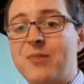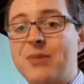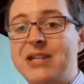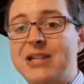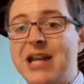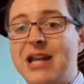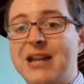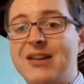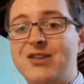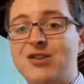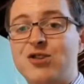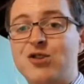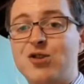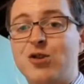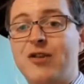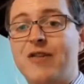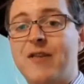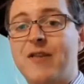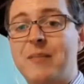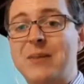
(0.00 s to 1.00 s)
going to be telling the
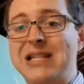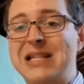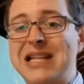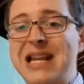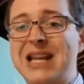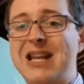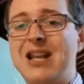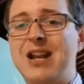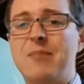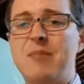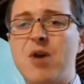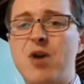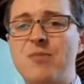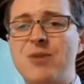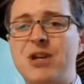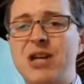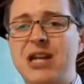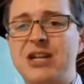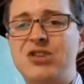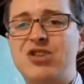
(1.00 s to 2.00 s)
story of a particular
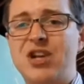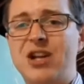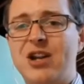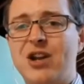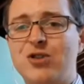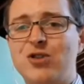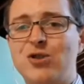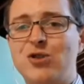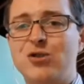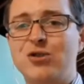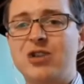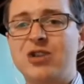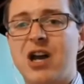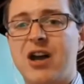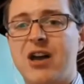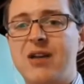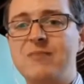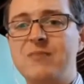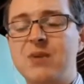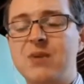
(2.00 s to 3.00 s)
moment in geological
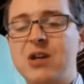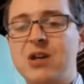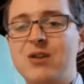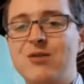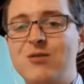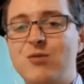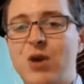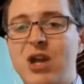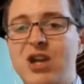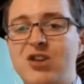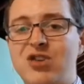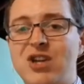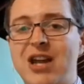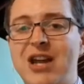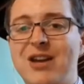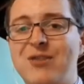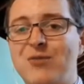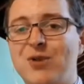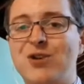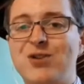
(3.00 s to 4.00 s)
time, which
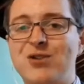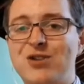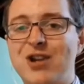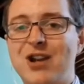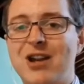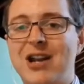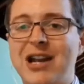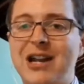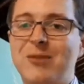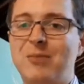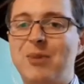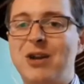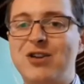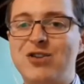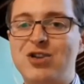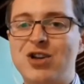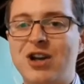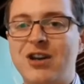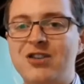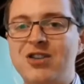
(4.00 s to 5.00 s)
anyone who's done a little bit
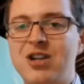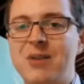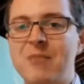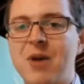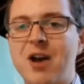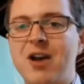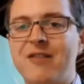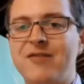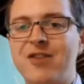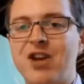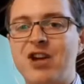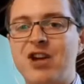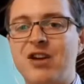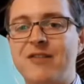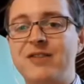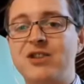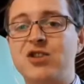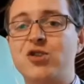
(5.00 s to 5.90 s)
of geology might have heard of.